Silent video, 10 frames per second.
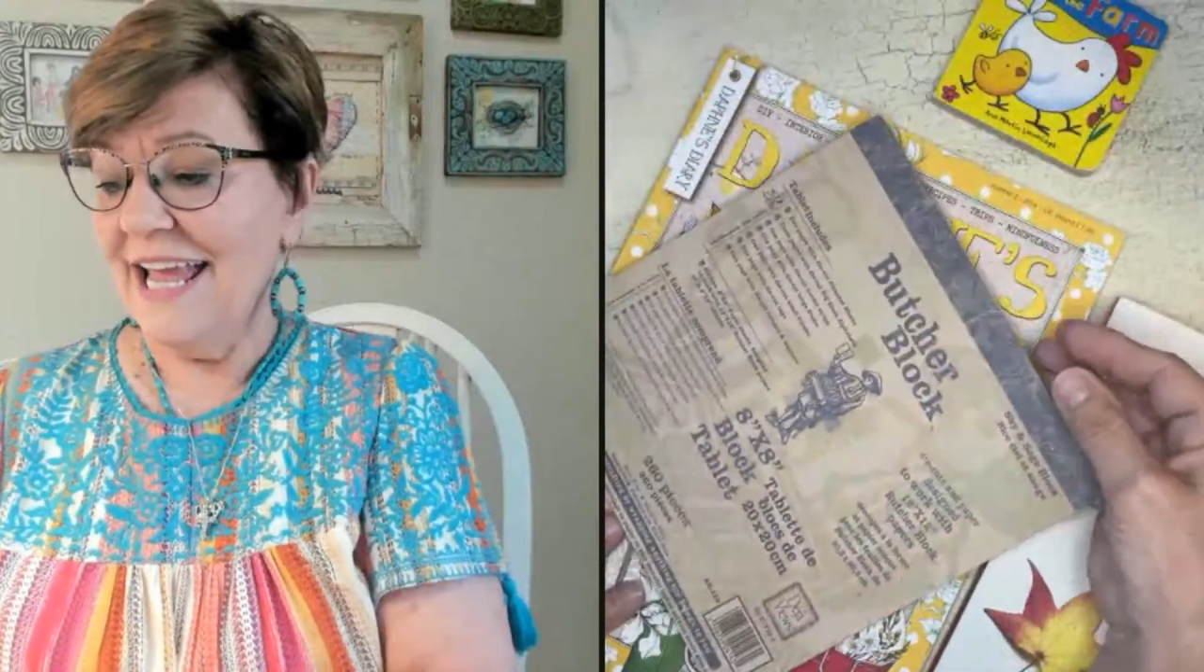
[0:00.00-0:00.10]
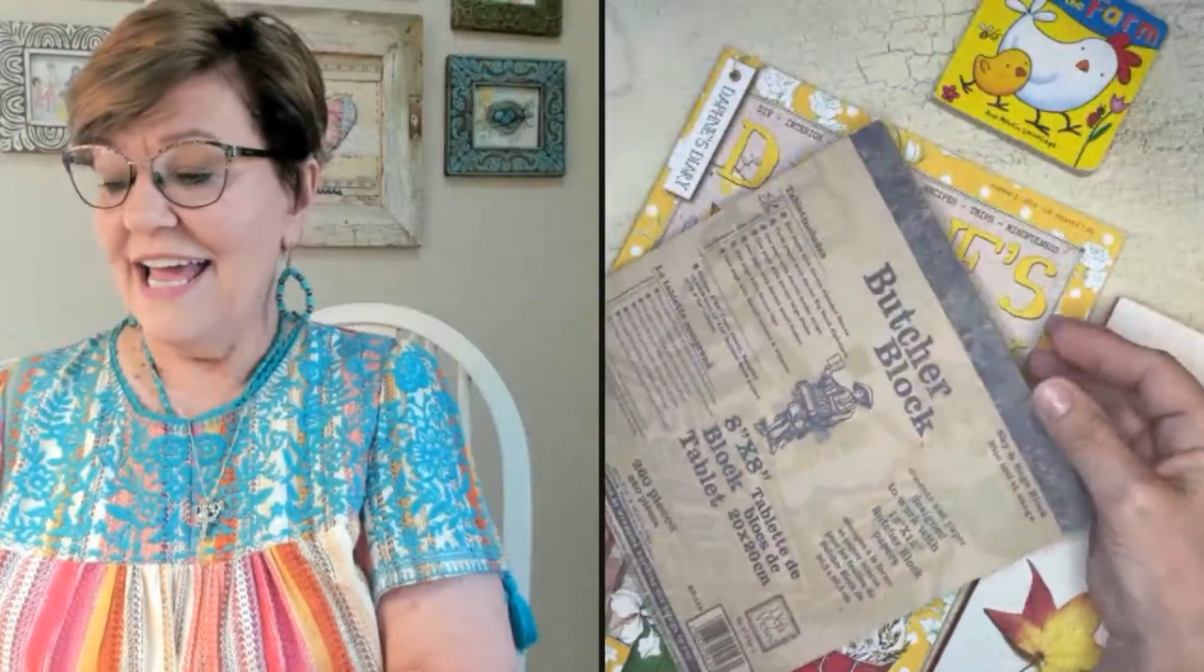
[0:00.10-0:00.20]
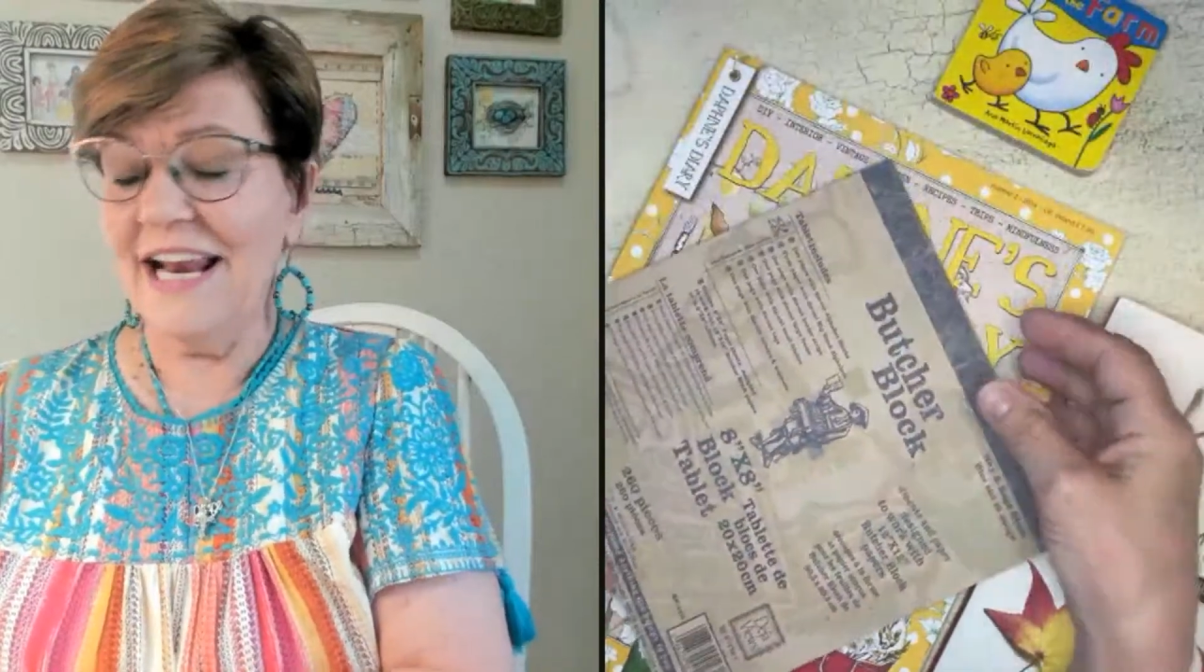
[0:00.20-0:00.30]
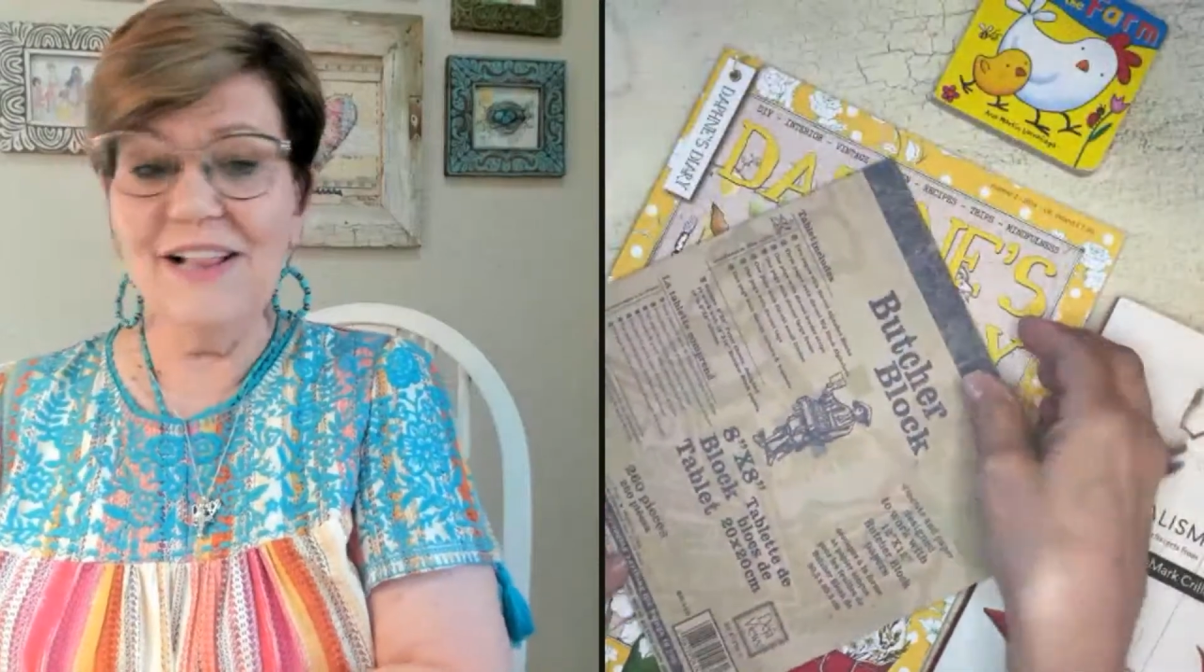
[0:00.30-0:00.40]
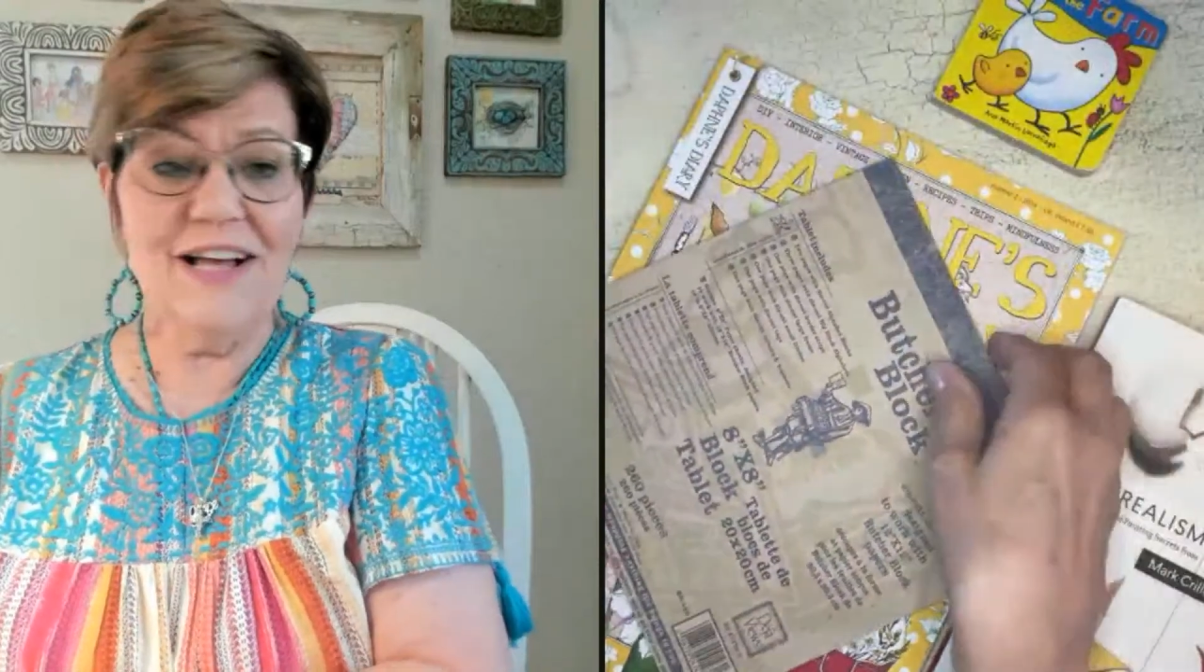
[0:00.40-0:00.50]

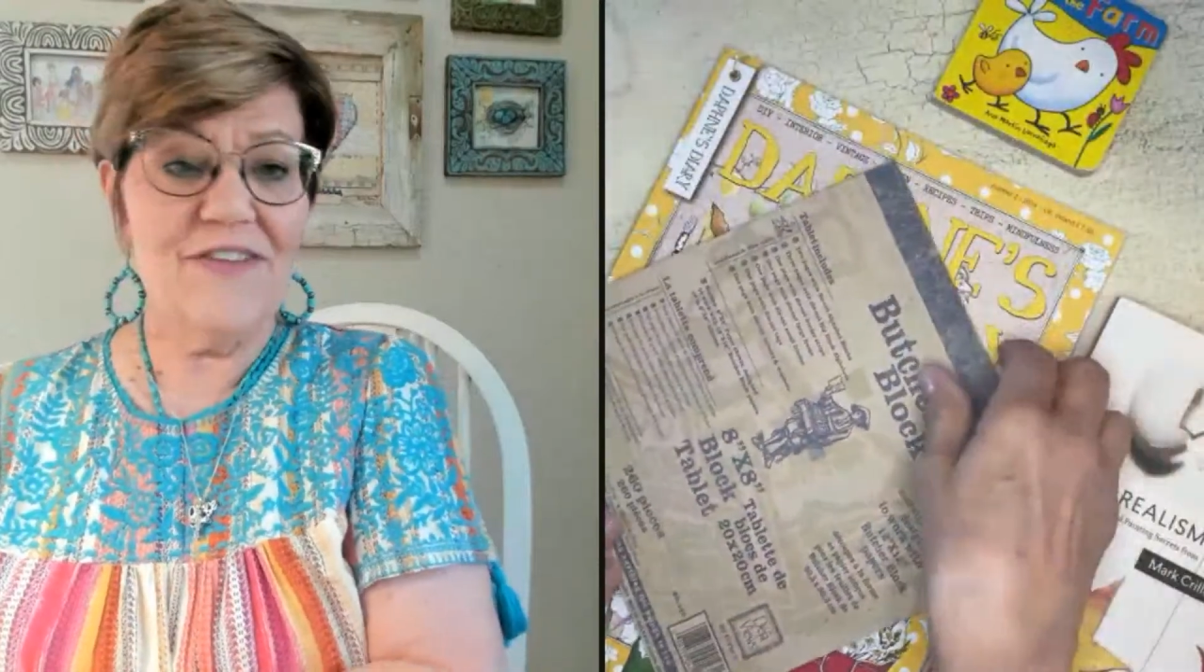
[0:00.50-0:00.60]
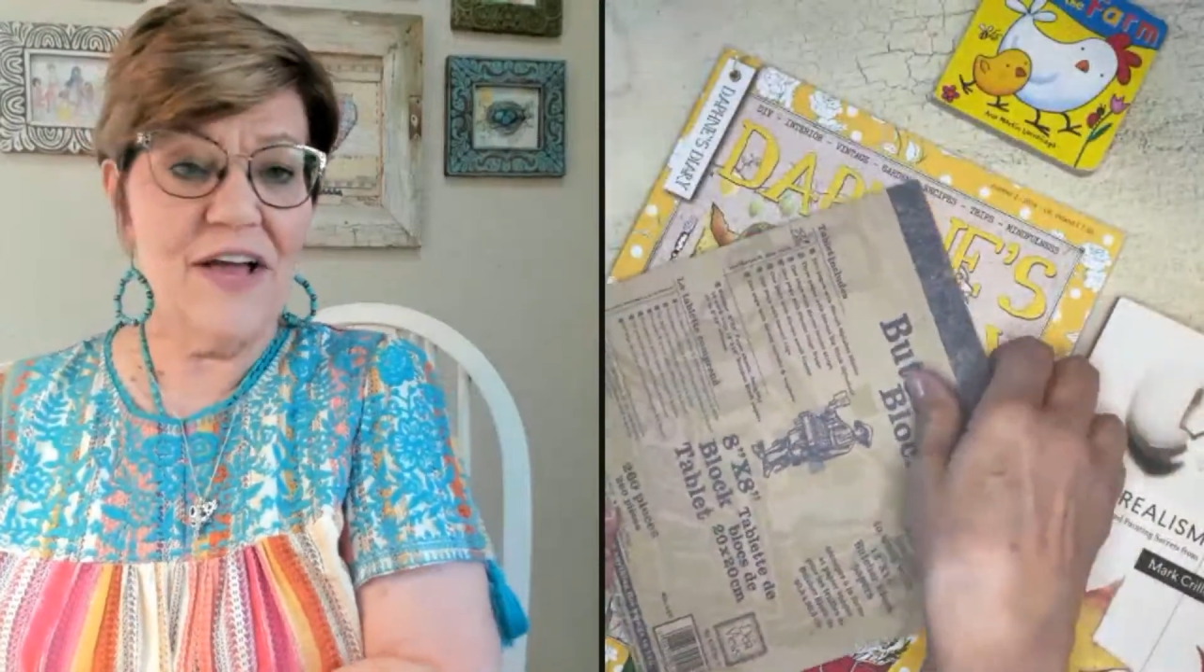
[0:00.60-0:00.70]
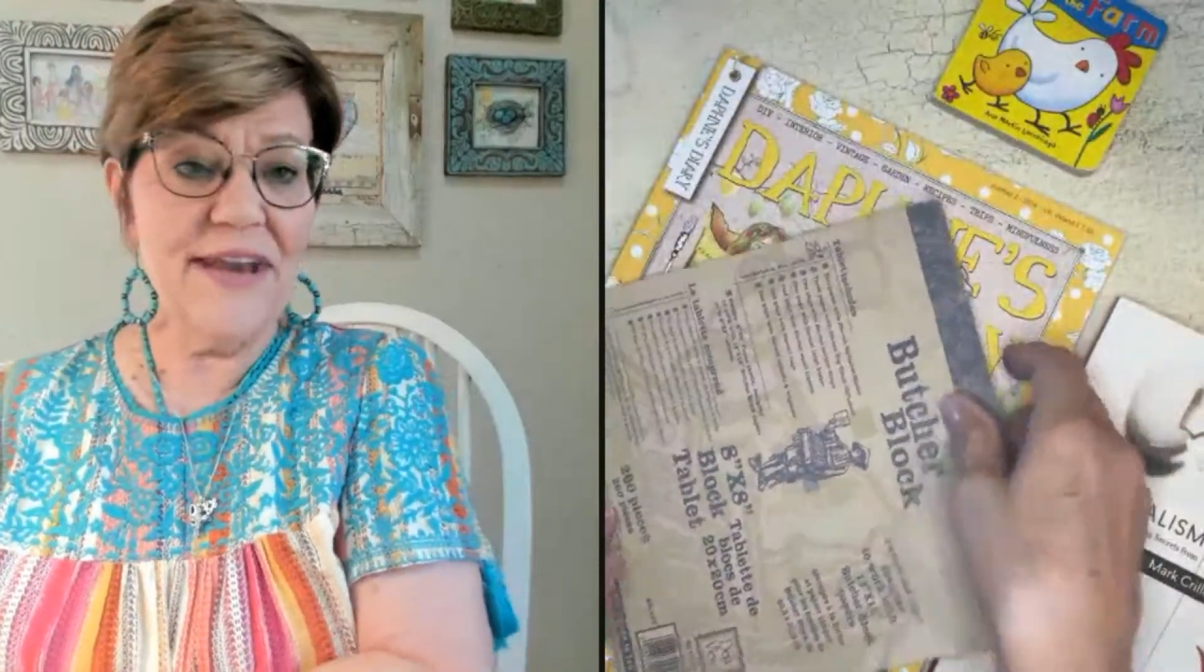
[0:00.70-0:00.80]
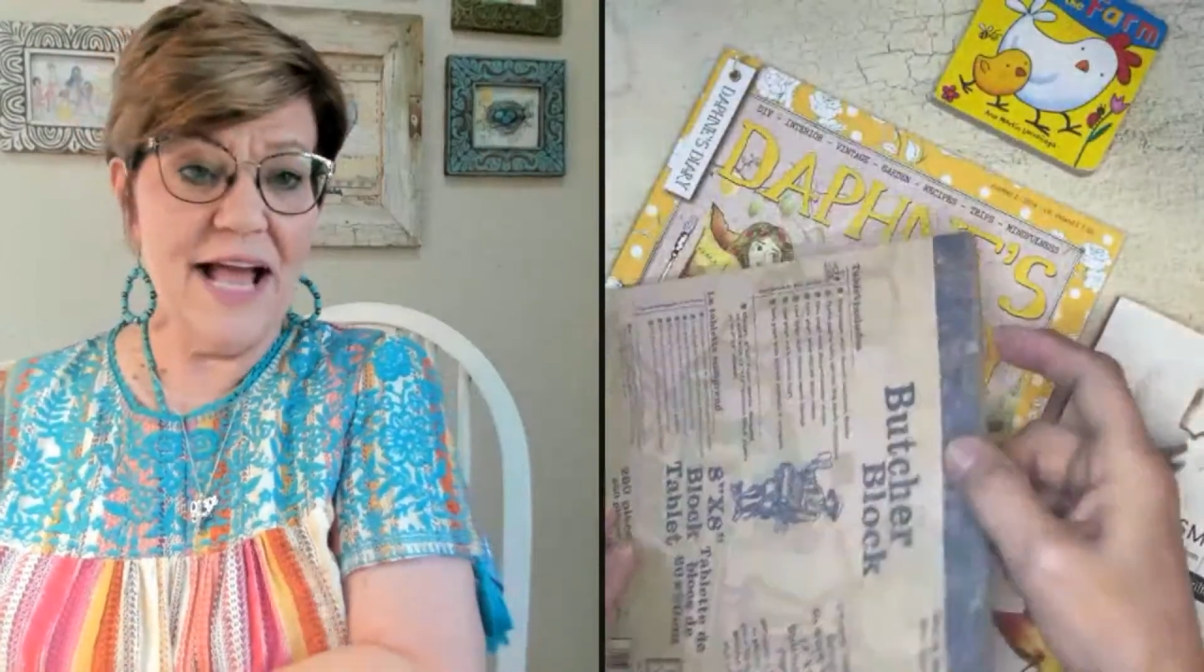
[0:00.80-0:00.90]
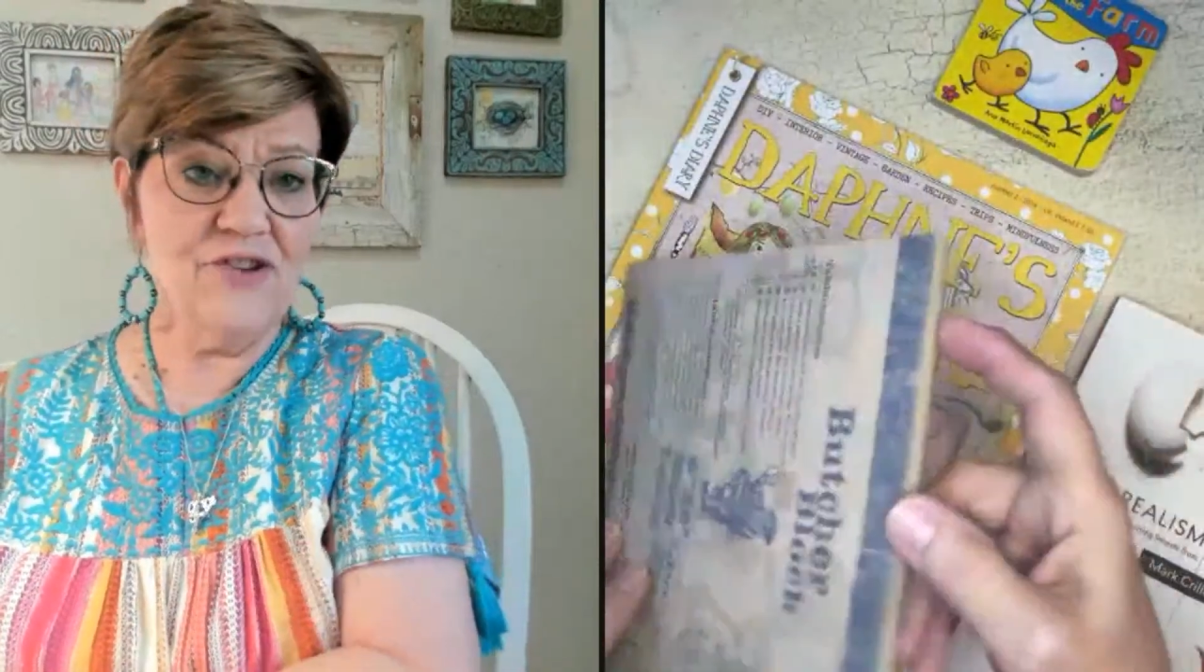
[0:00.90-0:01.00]
and I love how
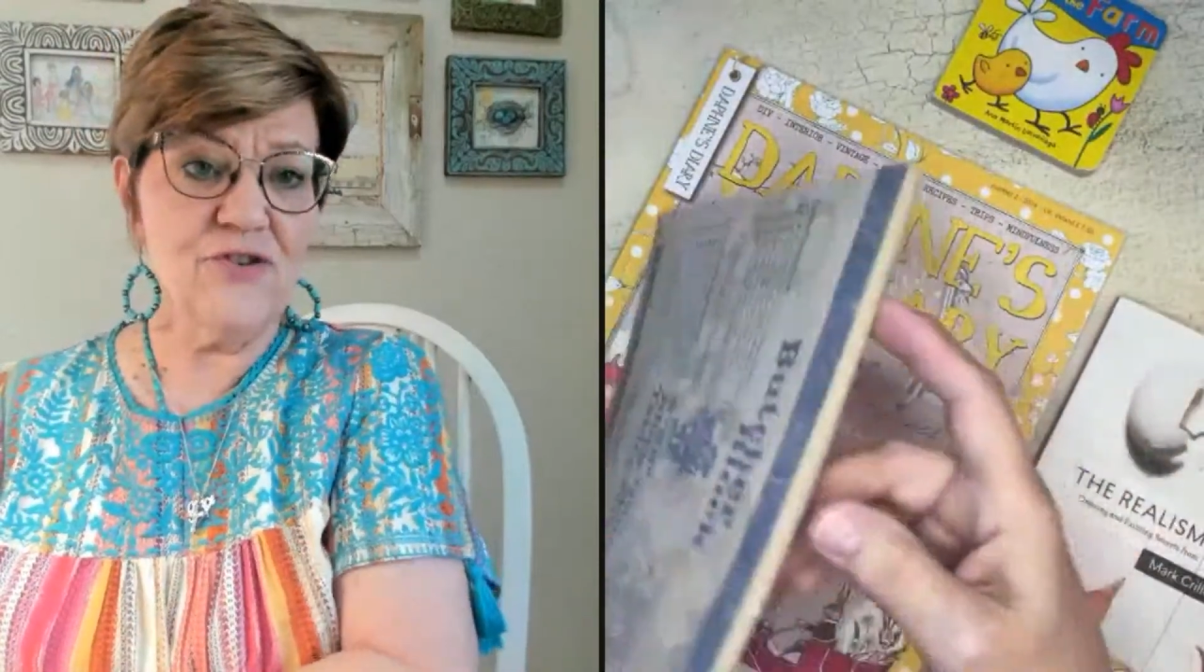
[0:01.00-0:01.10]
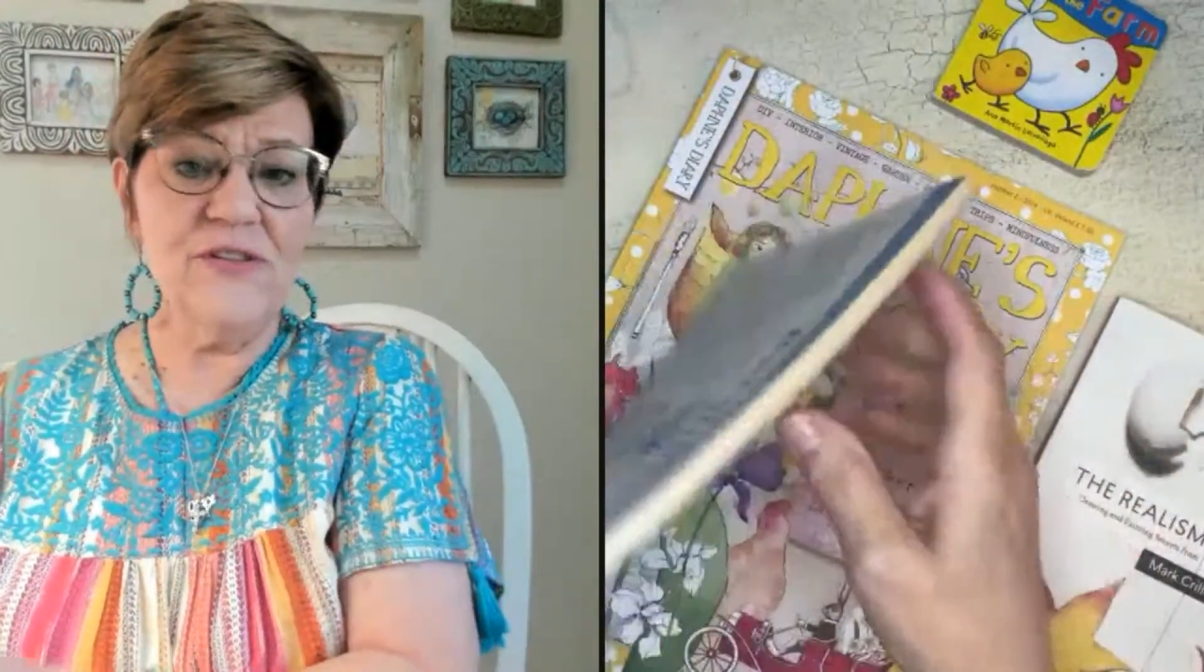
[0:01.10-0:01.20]
natural